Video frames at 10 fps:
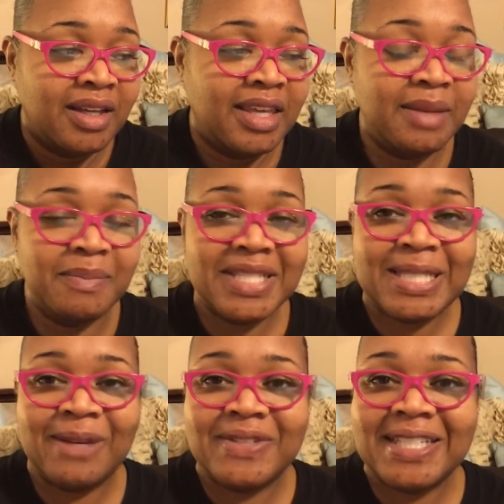getting
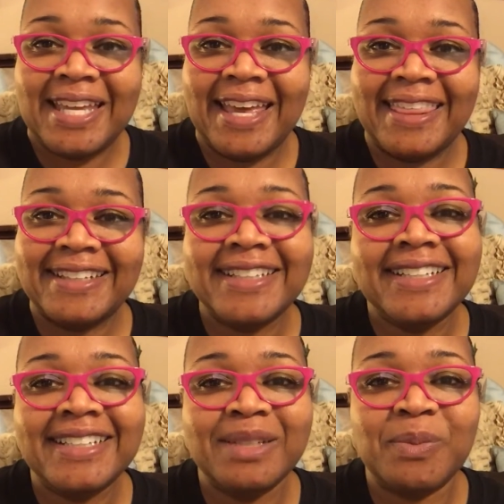myself together,
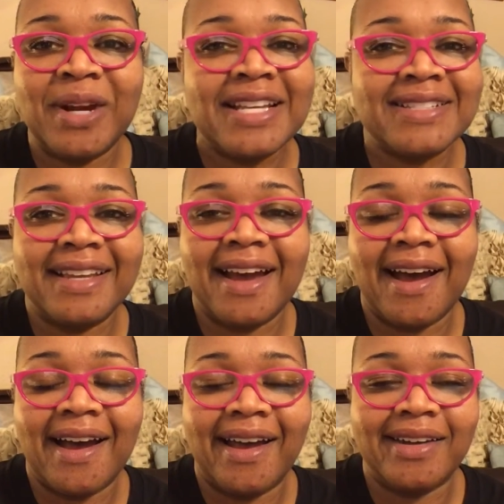praising
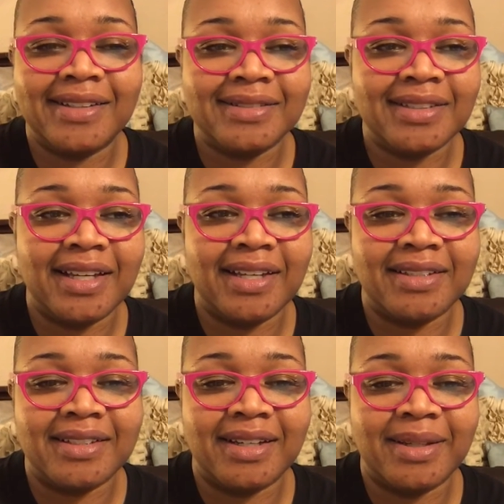God,
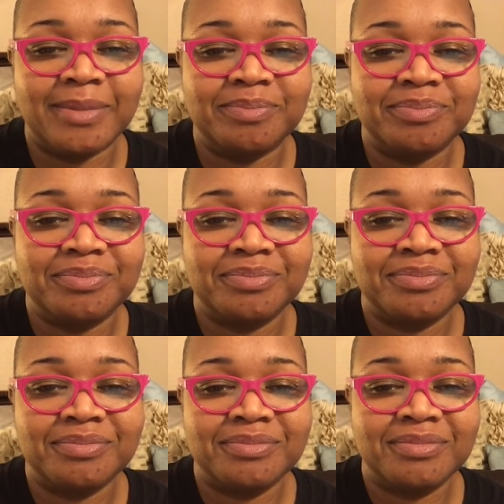and
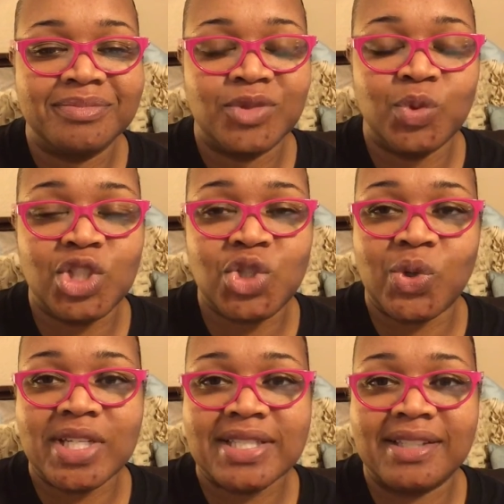
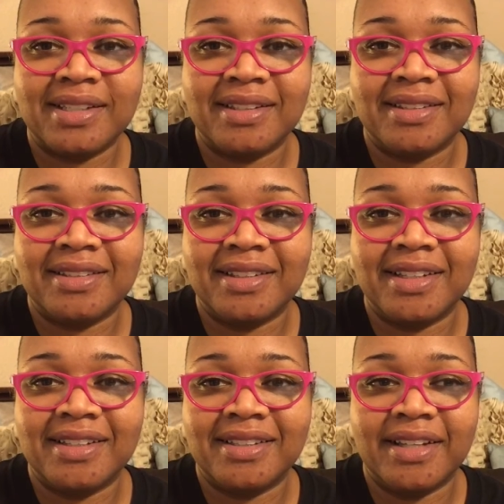rejoicing
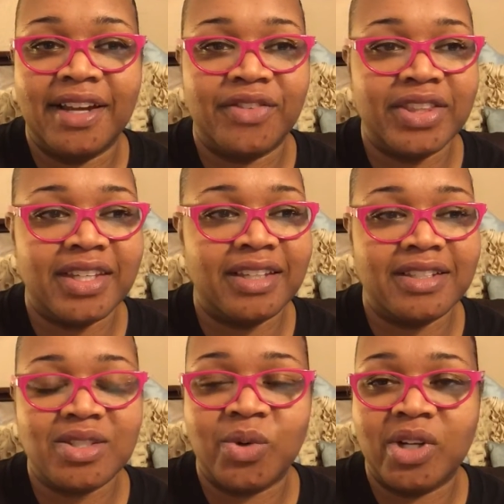in everything
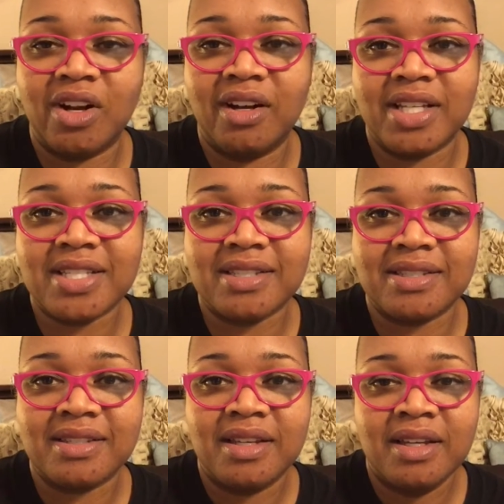that's going on. This
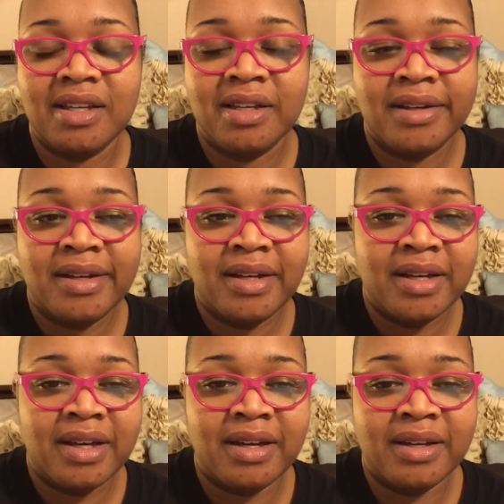is
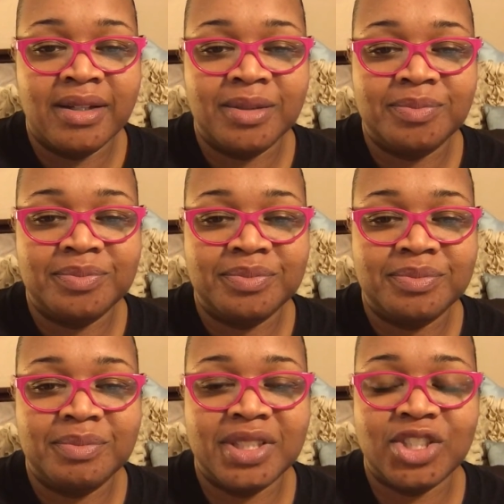
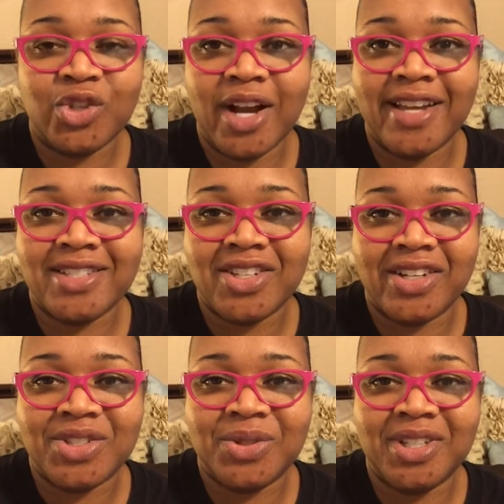been a trying
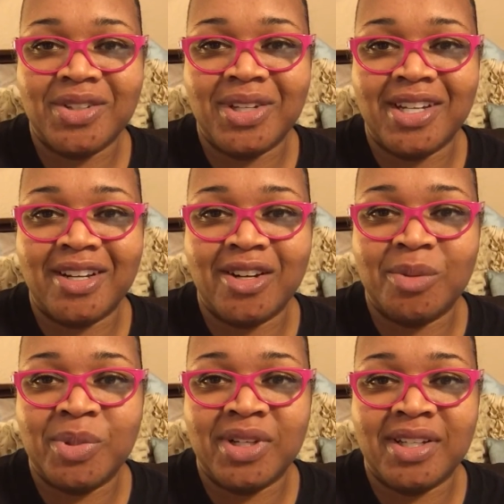start to a new year,
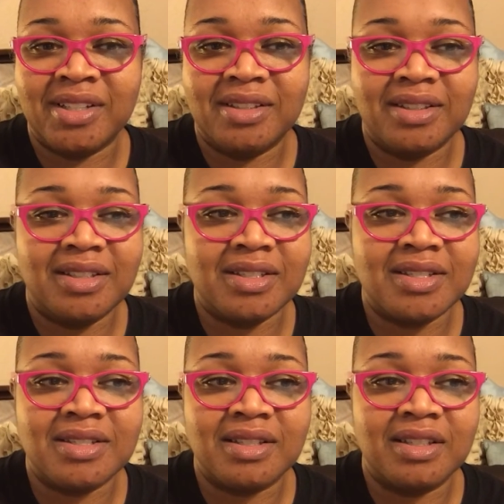but this
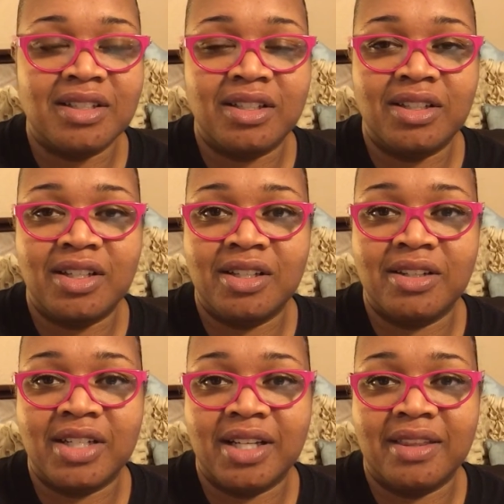is a good
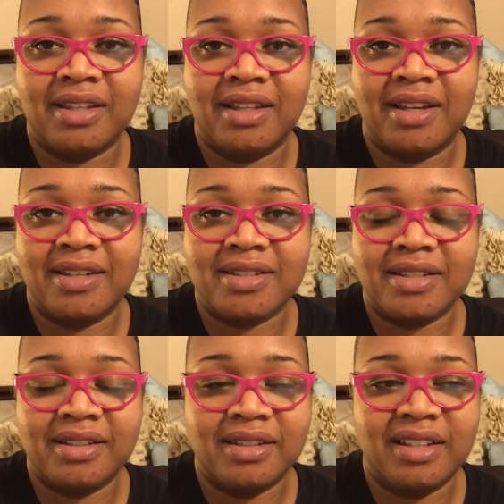year nonetheless,
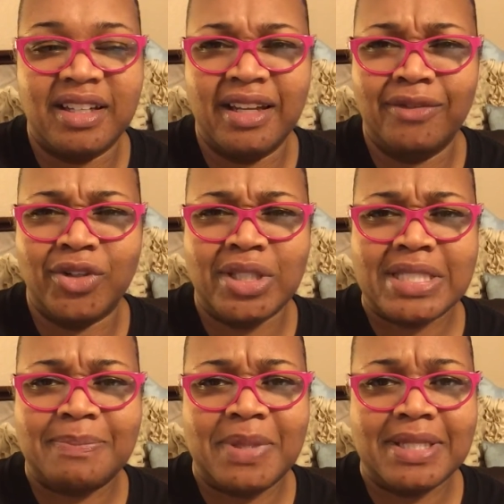and the devil
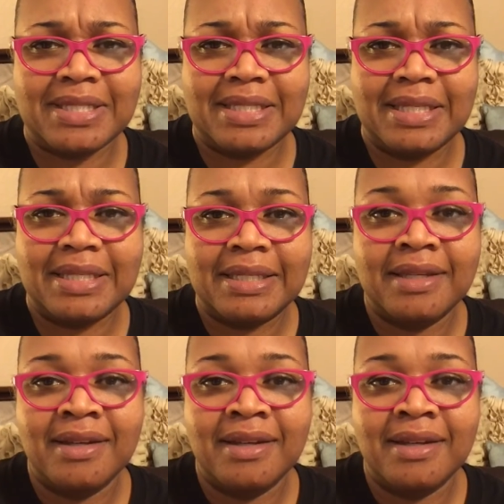is busy.